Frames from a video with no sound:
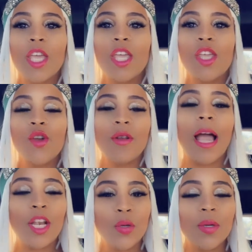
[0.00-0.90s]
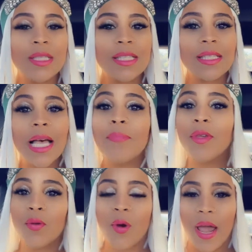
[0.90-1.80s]
you're not doing
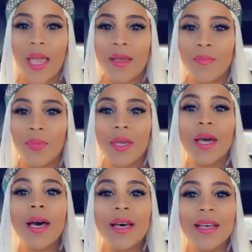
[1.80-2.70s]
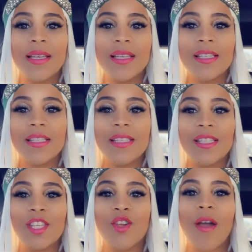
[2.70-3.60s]
something right because
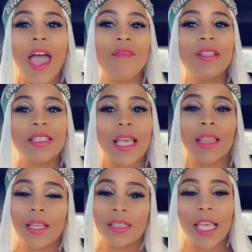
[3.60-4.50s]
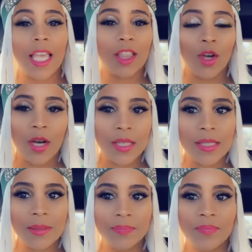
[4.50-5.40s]
you're having second second thoughts.
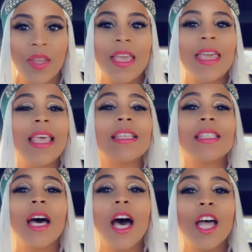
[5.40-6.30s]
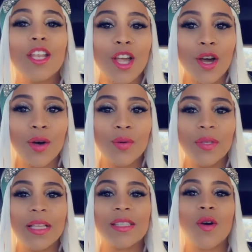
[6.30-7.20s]
It's the unknown,
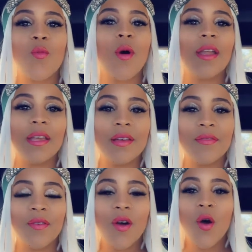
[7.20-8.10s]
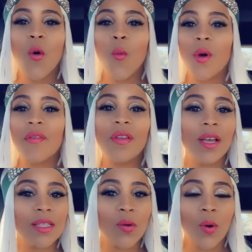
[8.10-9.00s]
it's the what if. What if it
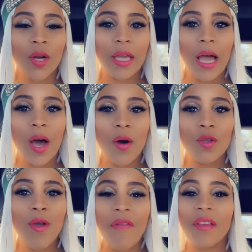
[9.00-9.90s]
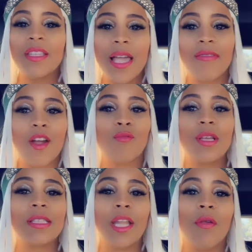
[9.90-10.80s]
doesn't work out? You have to take that
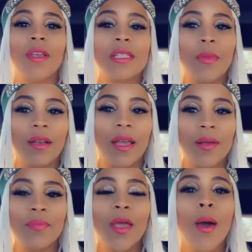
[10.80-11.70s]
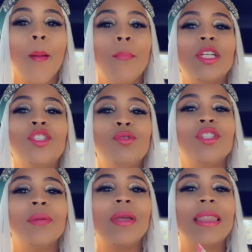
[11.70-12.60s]
risk on this Monday. But you
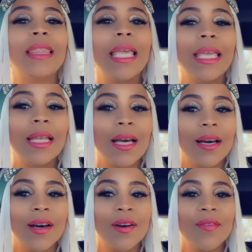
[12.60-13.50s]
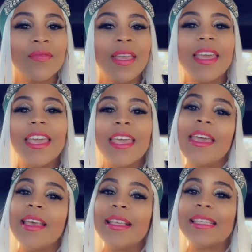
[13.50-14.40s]
should be thinking of
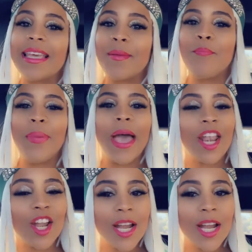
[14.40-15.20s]
is it better